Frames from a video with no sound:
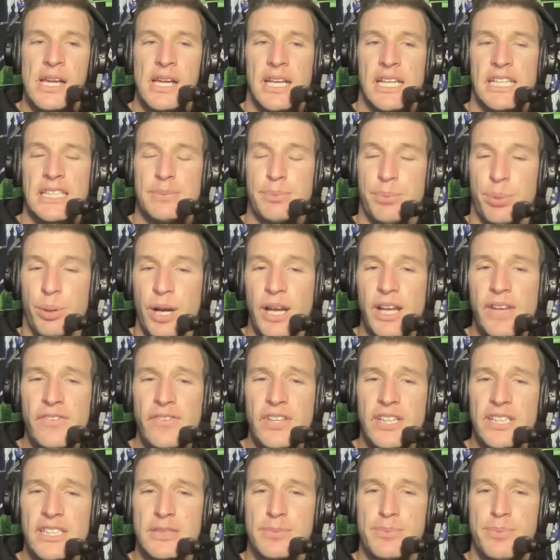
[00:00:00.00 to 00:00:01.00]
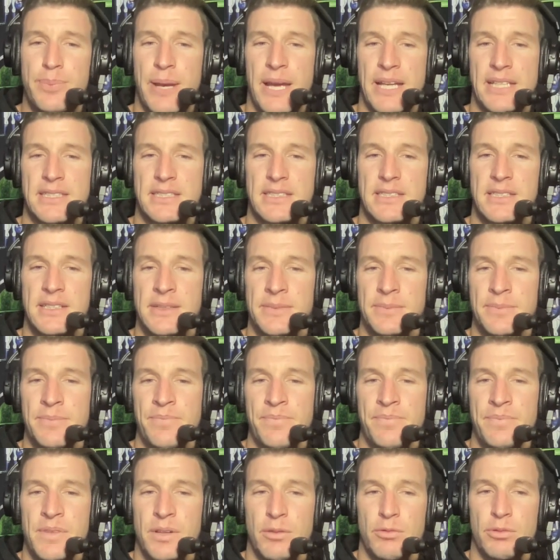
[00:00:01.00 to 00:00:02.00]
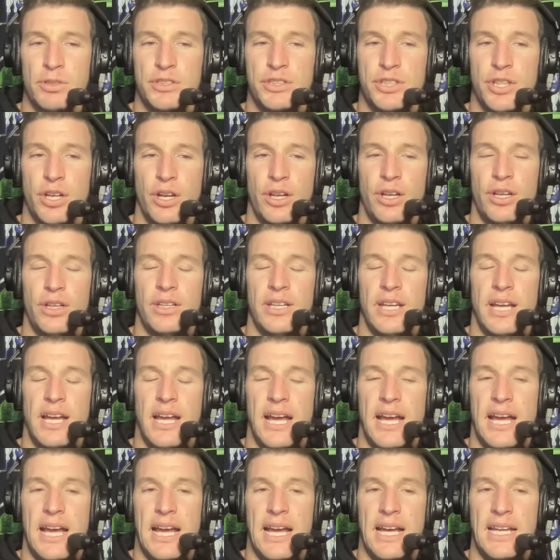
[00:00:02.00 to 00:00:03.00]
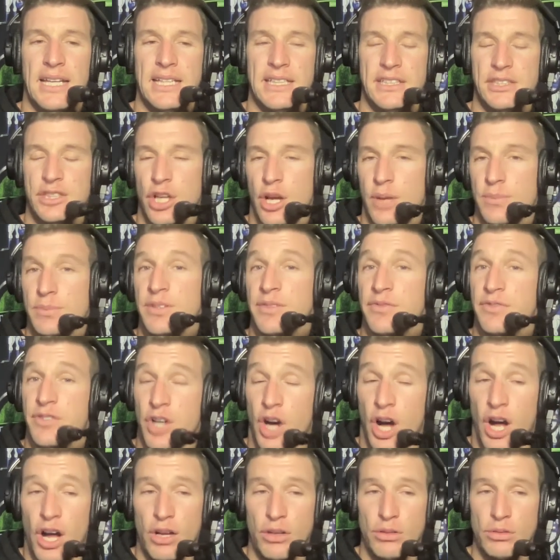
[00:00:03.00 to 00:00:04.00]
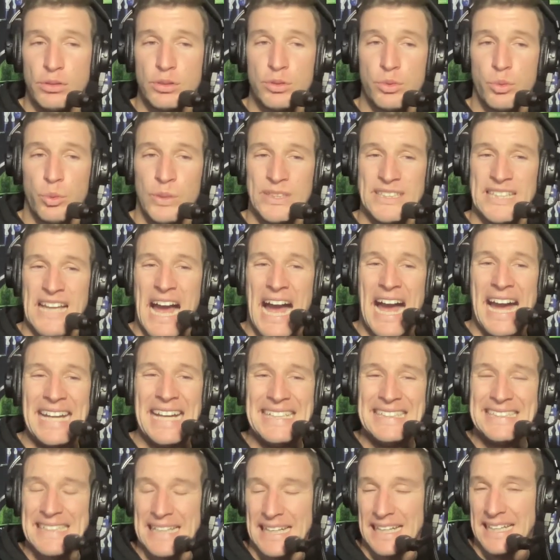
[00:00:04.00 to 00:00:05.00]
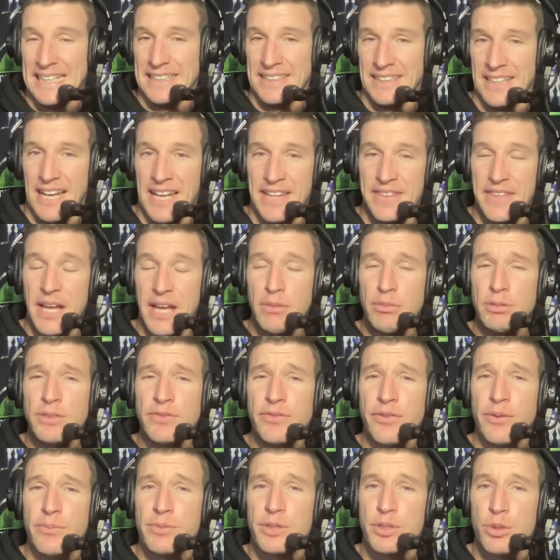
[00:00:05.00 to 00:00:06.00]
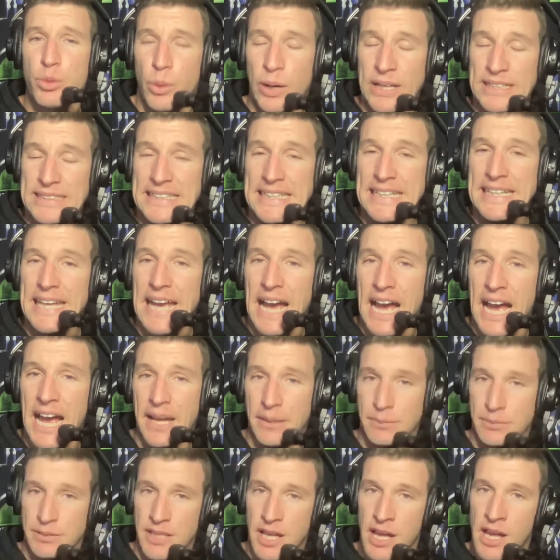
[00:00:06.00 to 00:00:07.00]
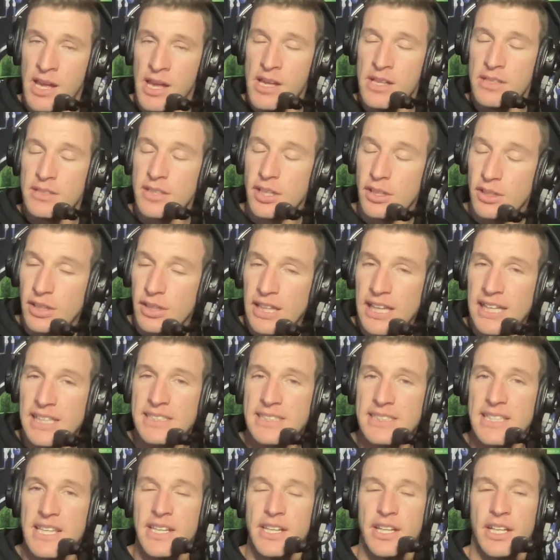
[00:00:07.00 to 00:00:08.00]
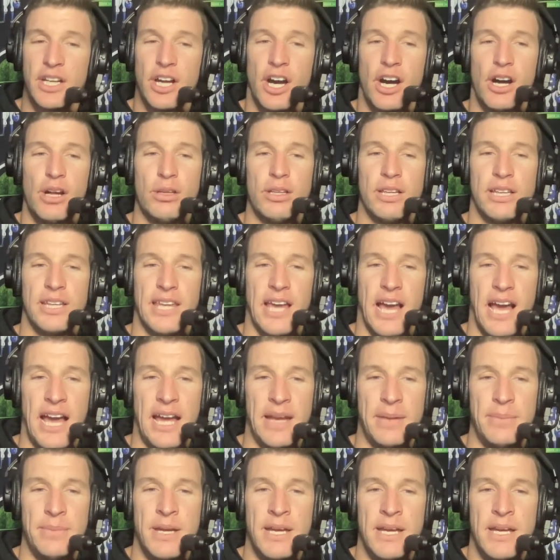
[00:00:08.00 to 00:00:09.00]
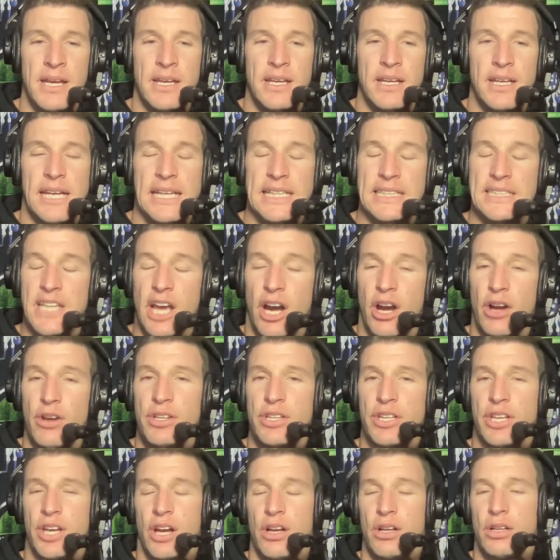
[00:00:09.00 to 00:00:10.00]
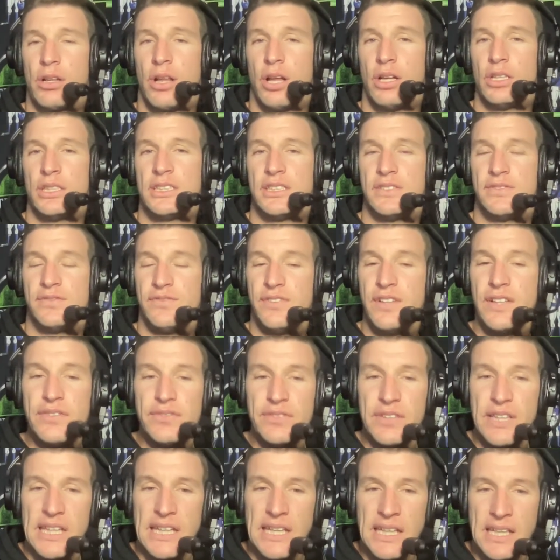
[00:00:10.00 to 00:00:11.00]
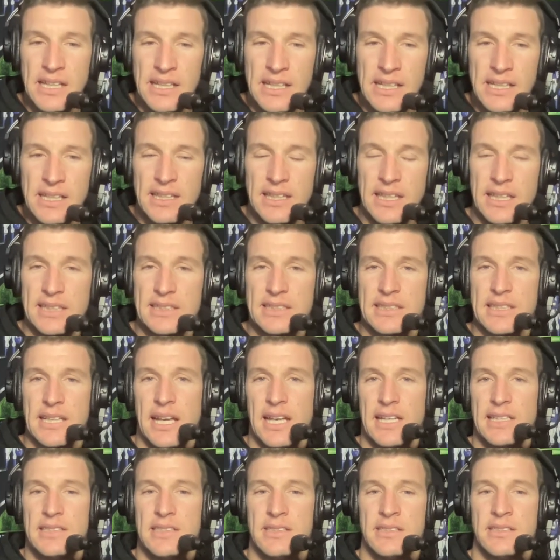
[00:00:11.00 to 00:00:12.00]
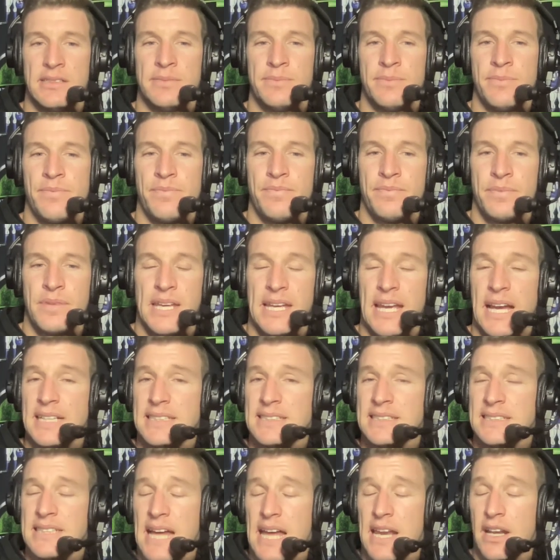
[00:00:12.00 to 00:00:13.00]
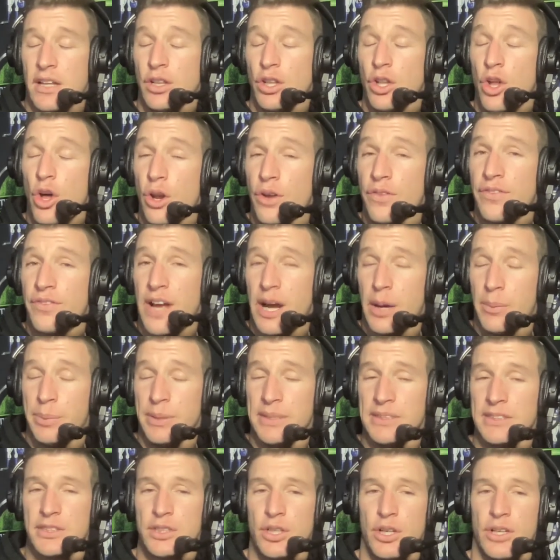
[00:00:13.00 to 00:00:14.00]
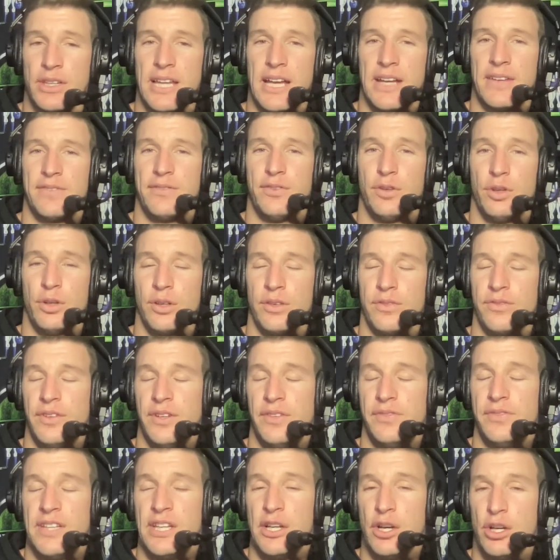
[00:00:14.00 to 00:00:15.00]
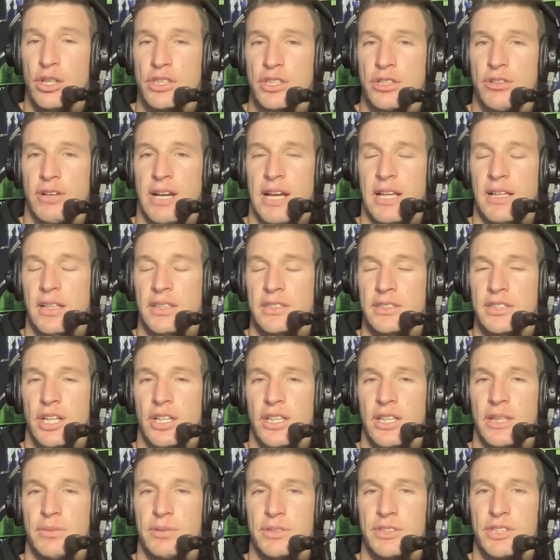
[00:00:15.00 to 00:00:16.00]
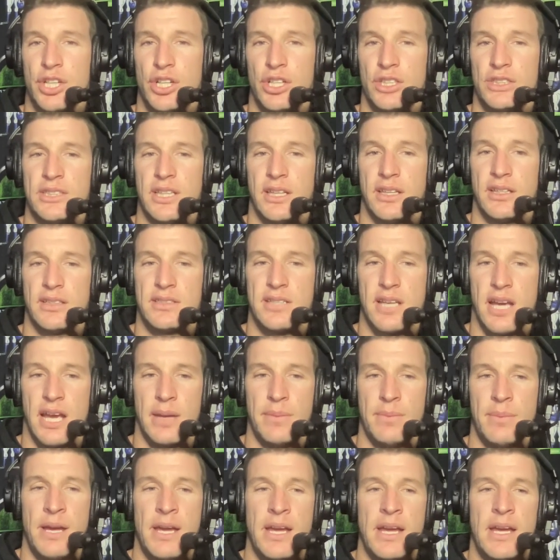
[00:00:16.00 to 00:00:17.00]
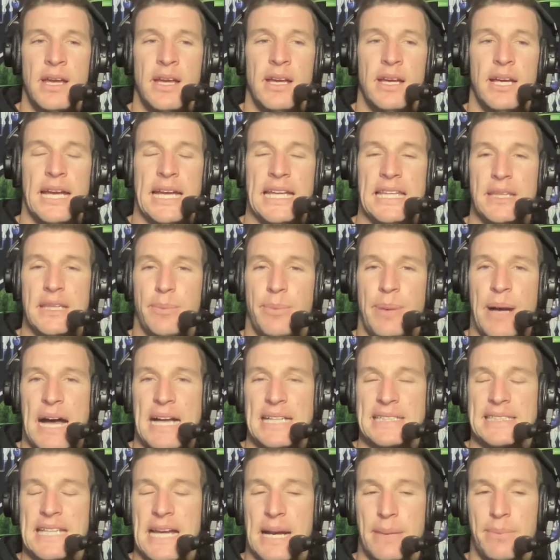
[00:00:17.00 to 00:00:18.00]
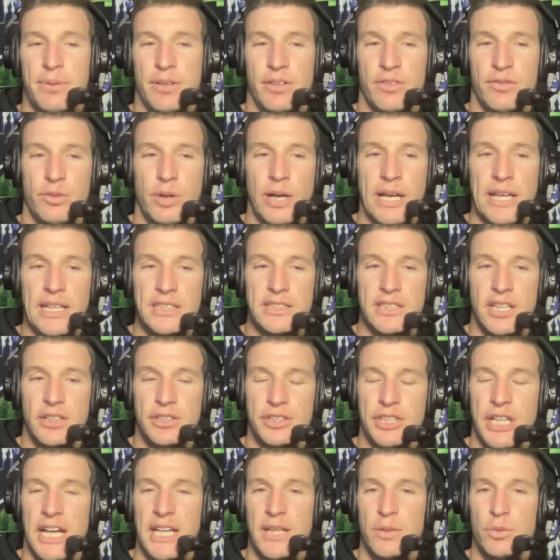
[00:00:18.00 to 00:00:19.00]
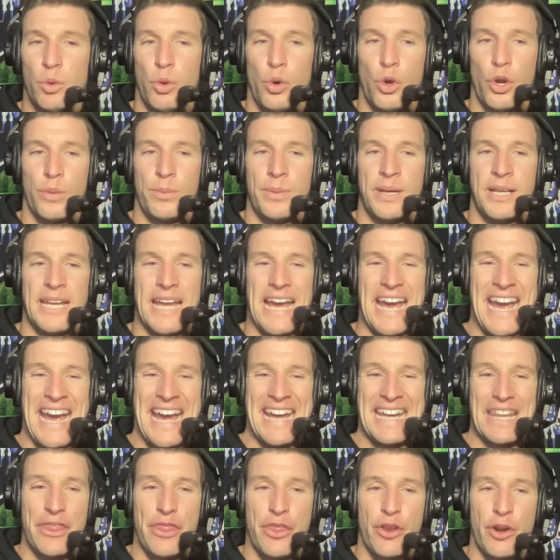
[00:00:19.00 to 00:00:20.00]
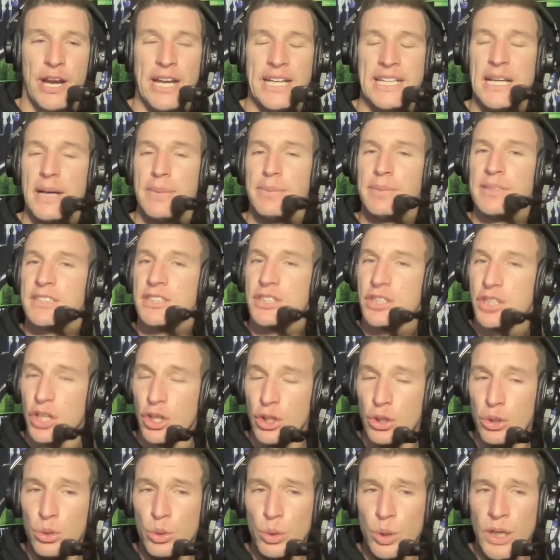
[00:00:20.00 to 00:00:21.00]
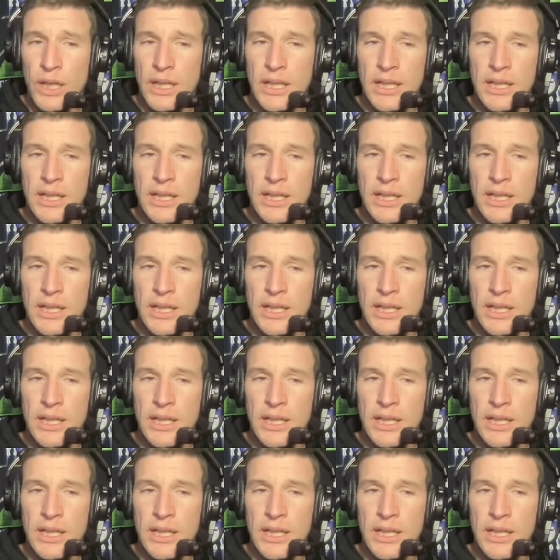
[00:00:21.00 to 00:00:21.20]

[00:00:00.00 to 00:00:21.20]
His previous best return in terms of goals was 18, and that was from 20 games. So less than a goal a game. He's going to go close to 50 this season. He hasn't had a lot of help inside that forward 50. Oscar Allen's only returned to the team in the past couple of weeks. So Jake Waterman at 3. Number 2,